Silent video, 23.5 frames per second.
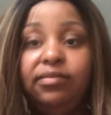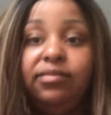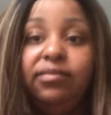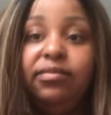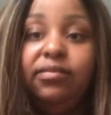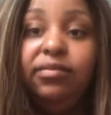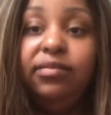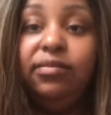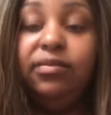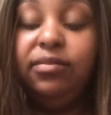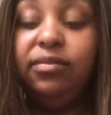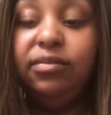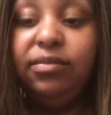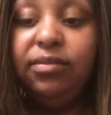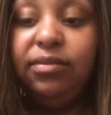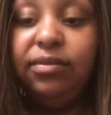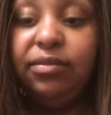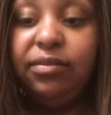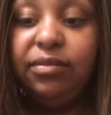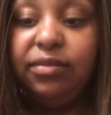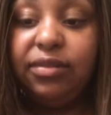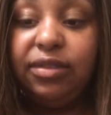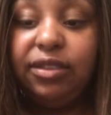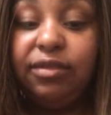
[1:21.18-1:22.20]

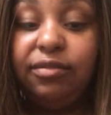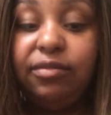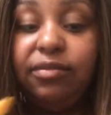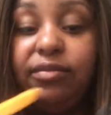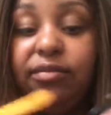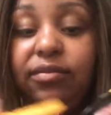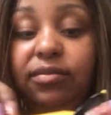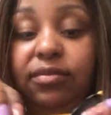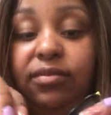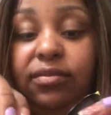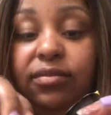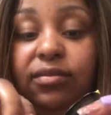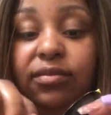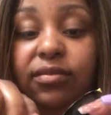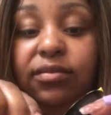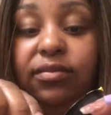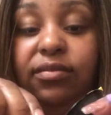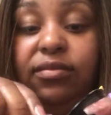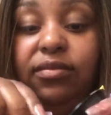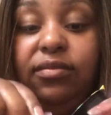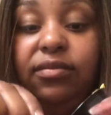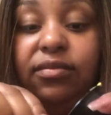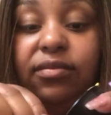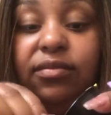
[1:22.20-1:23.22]

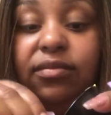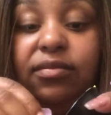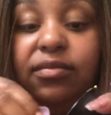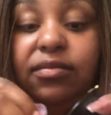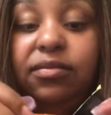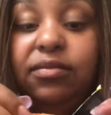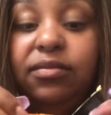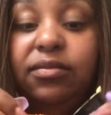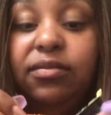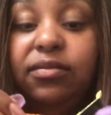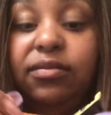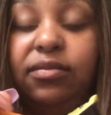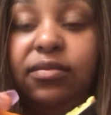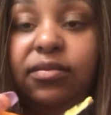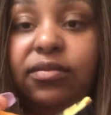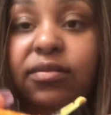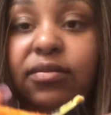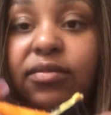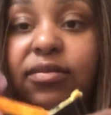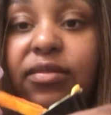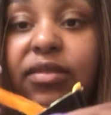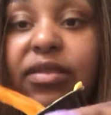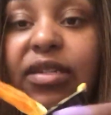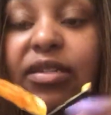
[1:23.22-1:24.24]

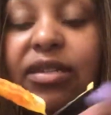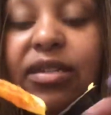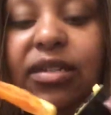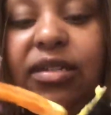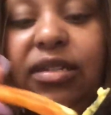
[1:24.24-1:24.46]
[no speech]